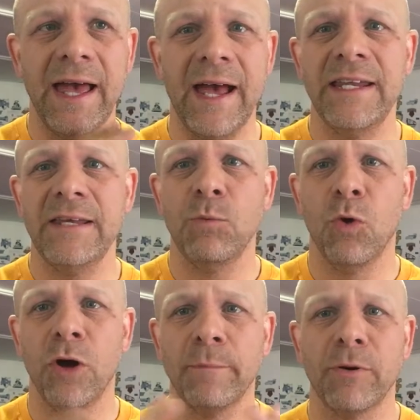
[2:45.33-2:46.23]
any
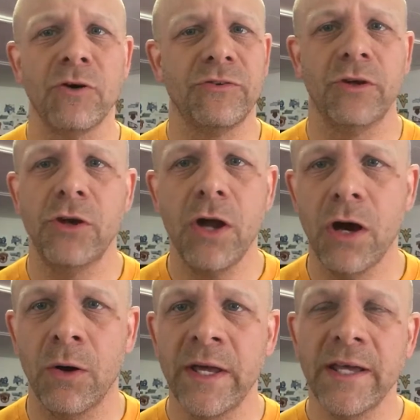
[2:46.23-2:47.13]
one person?
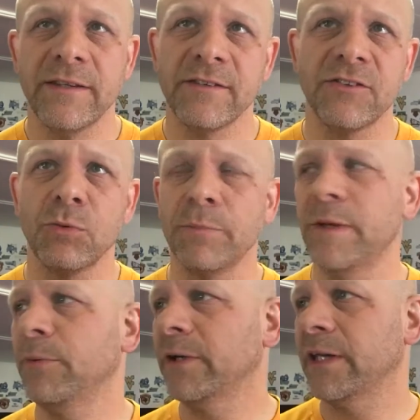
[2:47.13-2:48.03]
No, this is where
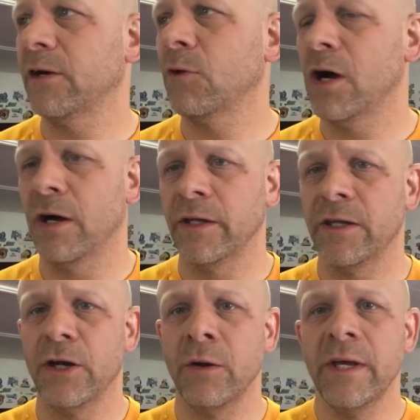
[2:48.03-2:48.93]
people get it wrong,
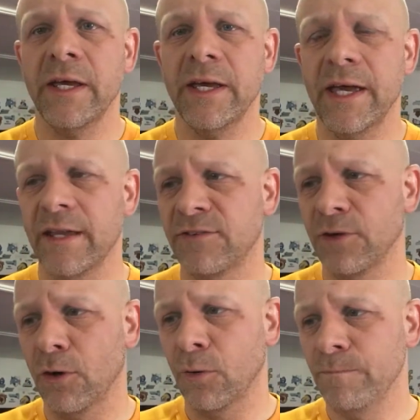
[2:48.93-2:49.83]
you know. And
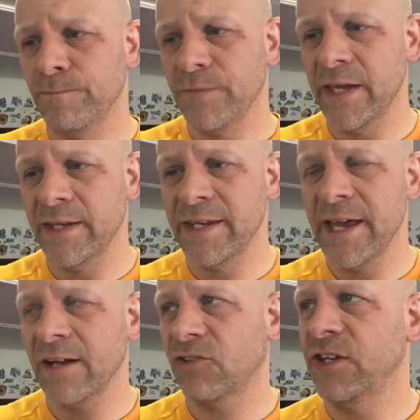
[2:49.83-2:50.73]
so in the
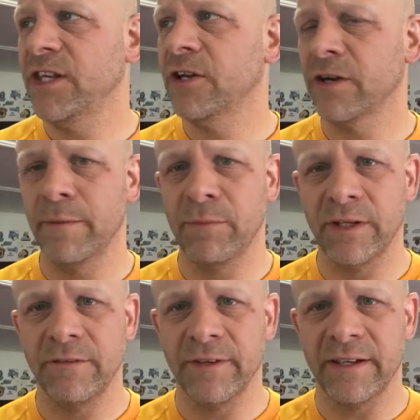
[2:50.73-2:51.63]
next year, I
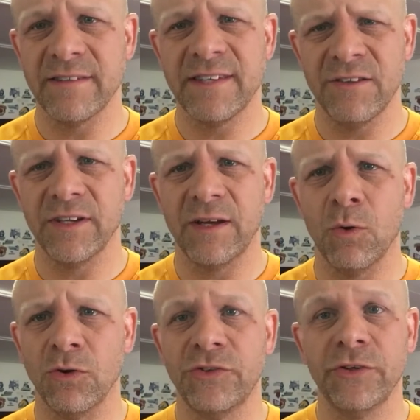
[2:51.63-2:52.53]
believe, like, it sounds like
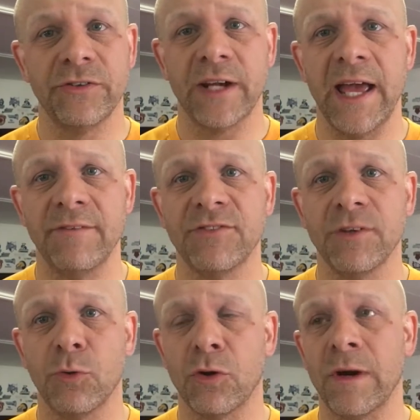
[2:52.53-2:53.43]
Orange Theory is going to have
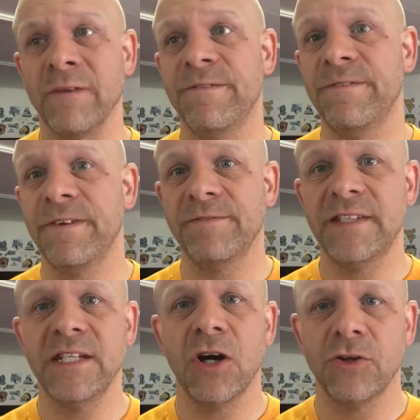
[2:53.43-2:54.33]
somewhere around
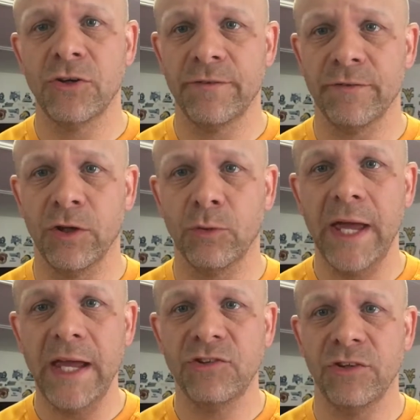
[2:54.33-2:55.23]
1,500 different
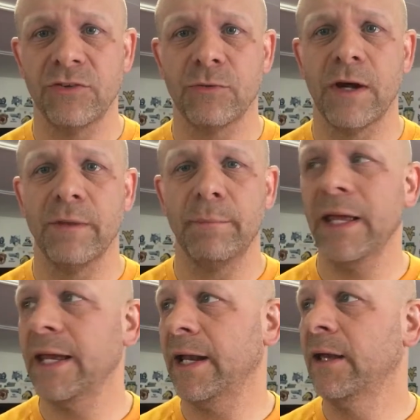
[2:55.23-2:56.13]
locations around the
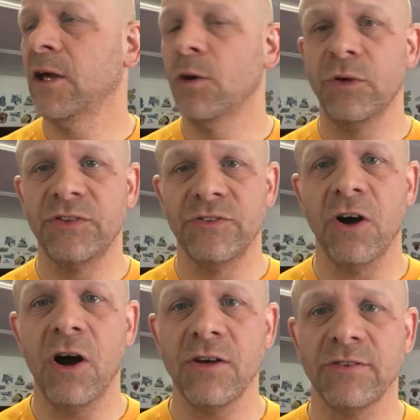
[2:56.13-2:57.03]
planet, which is
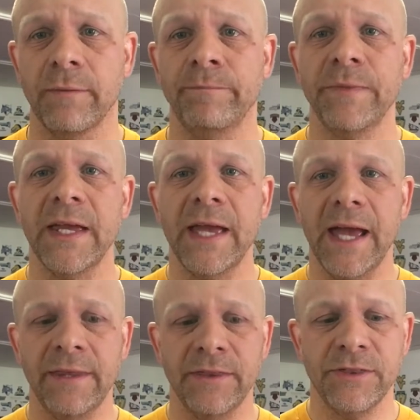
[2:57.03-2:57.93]
awesome.
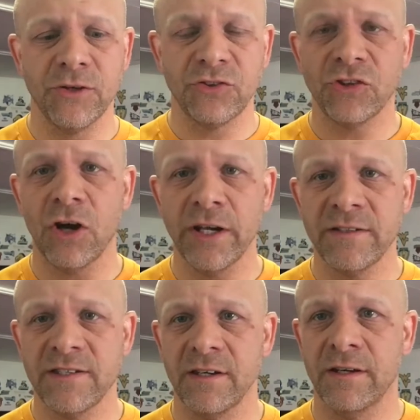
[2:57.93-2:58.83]
And they're
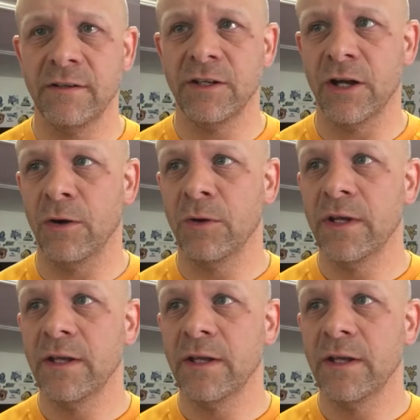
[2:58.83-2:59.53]
starting to, you know,